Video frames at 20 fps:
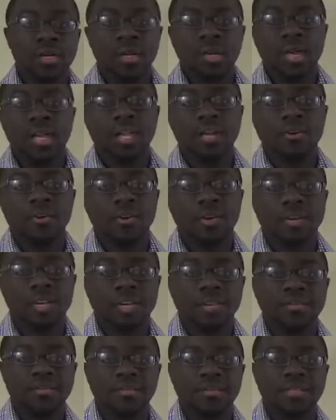Hello
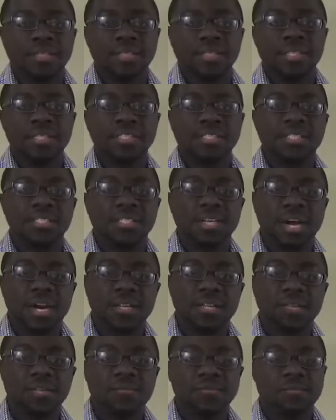again, this is
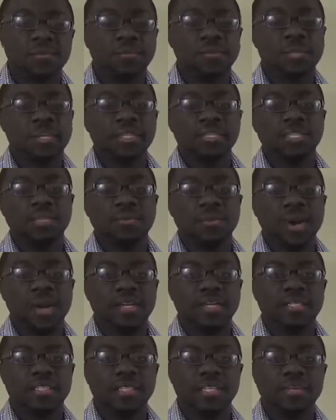Jonathan from Easy
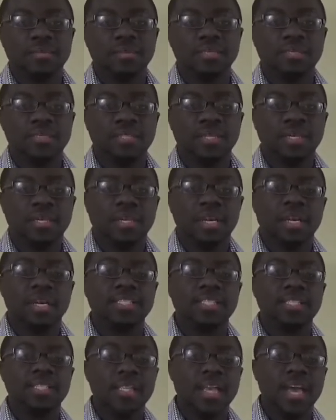Writing Tips,
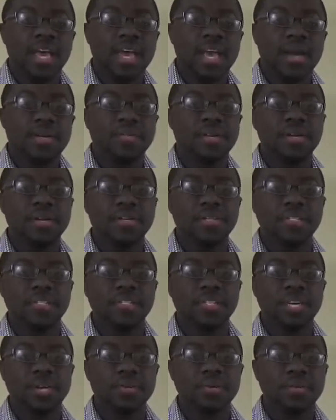and today I'm here to
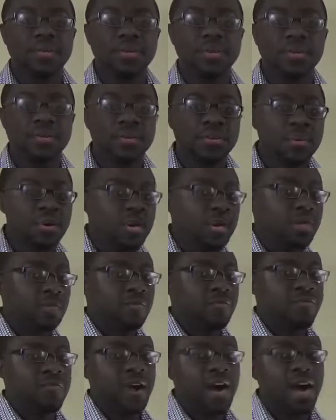share with you the
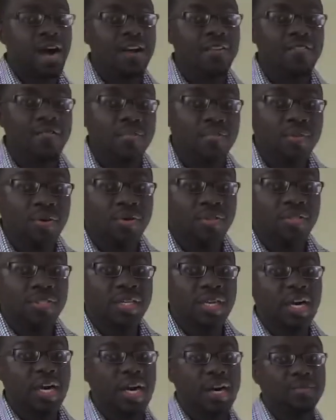5 most
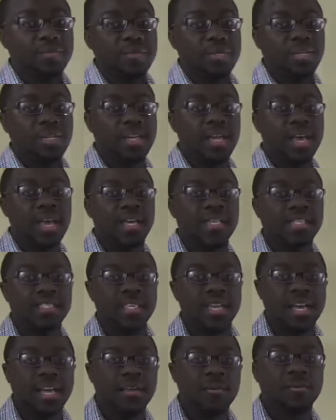common
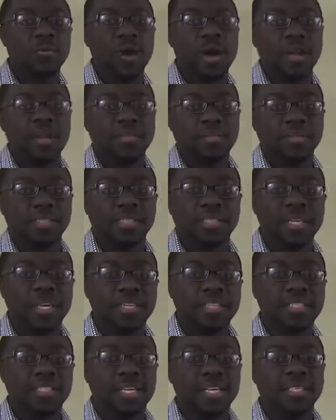essay writing
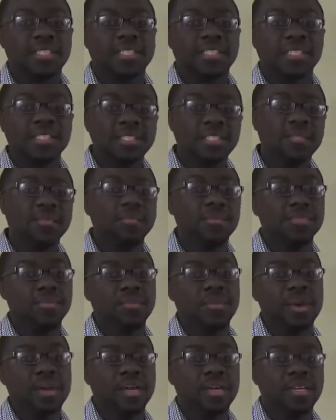mistakes that I see students
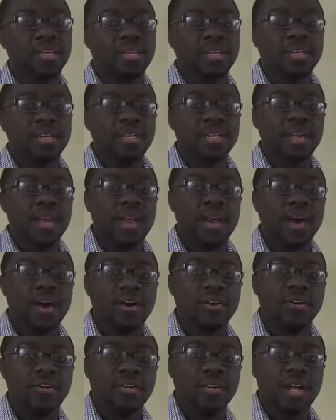make.
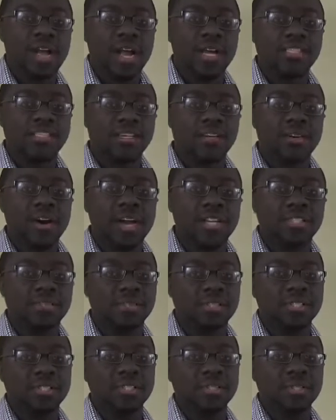Now, as a
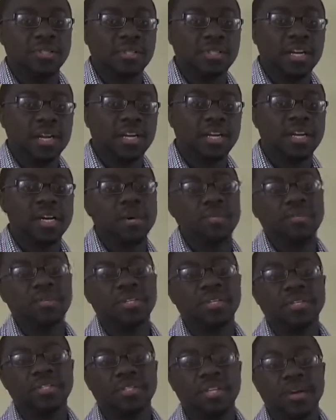graduate student and a couple
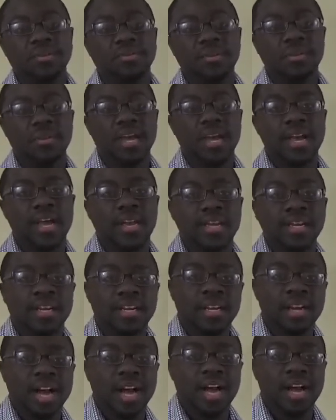years after that,
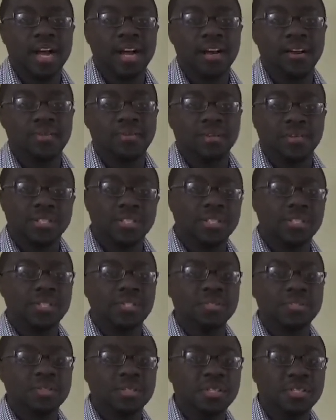I was a
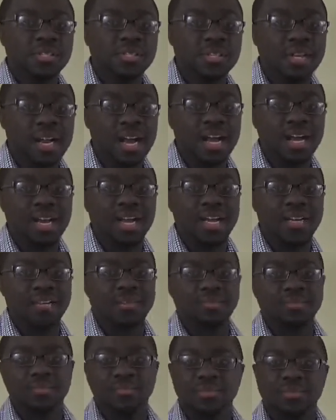tutor,
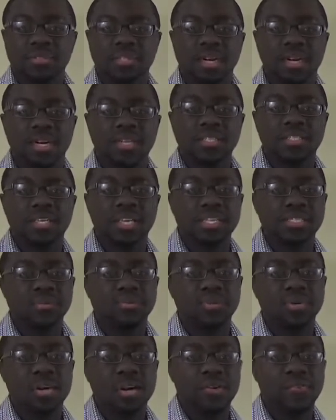I taught test
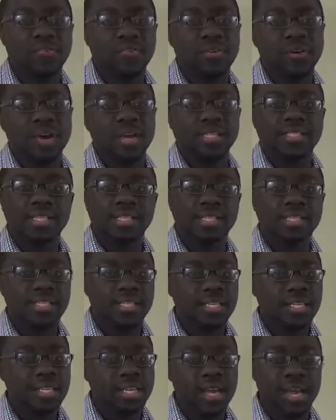prep for
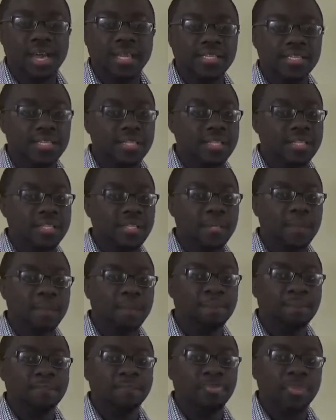SAT, ACT,
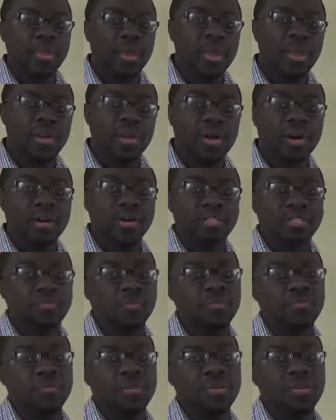and I also
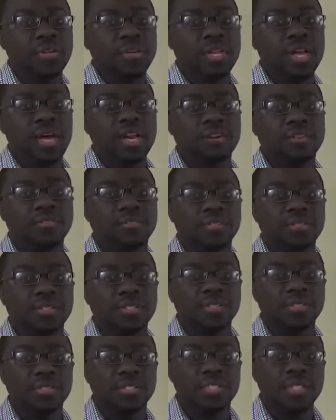reviewed a lot of
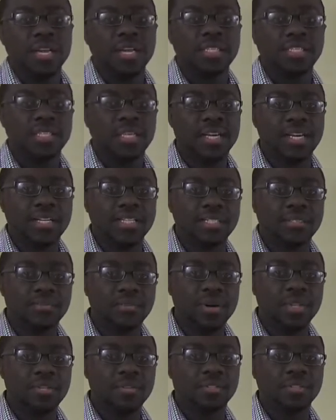students' essays,
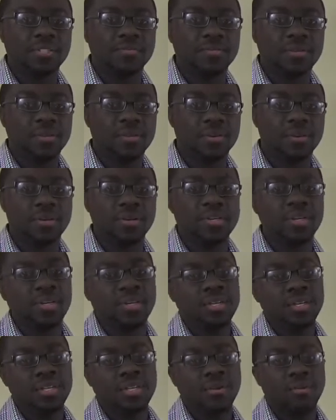whether it's for
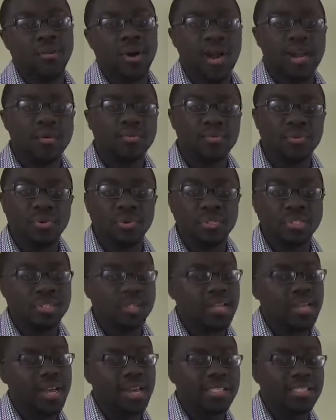the writing portion
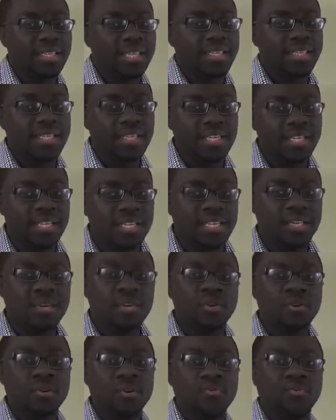of the SAT
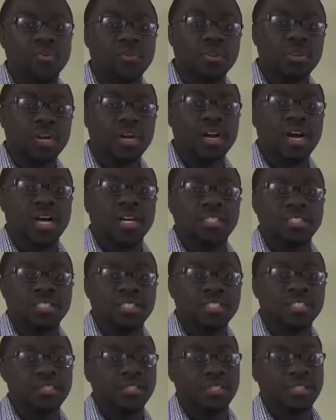or for their college
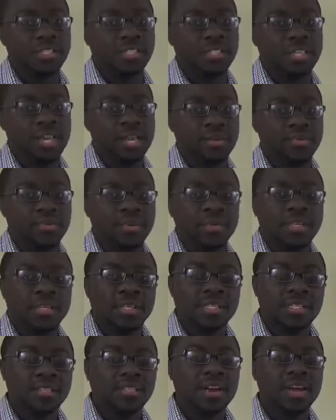entrance exam.
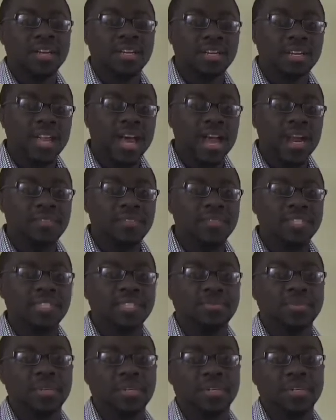So I've got a lot of
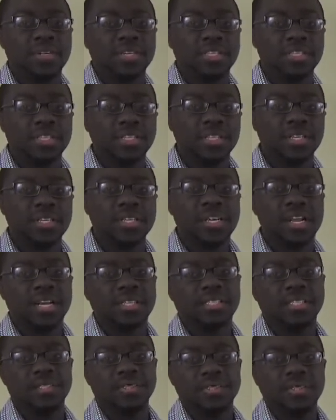experience looking at
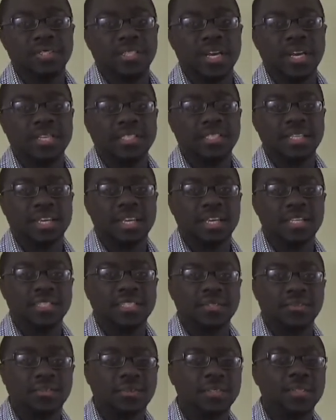students'
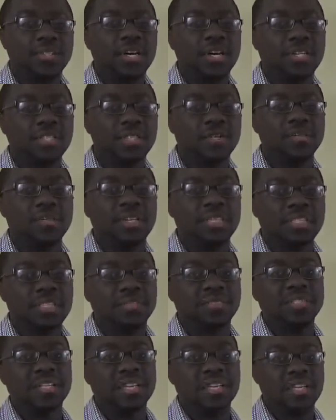essays, which also means
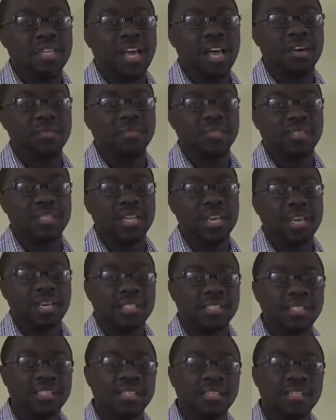I've seen a lot of mistakes.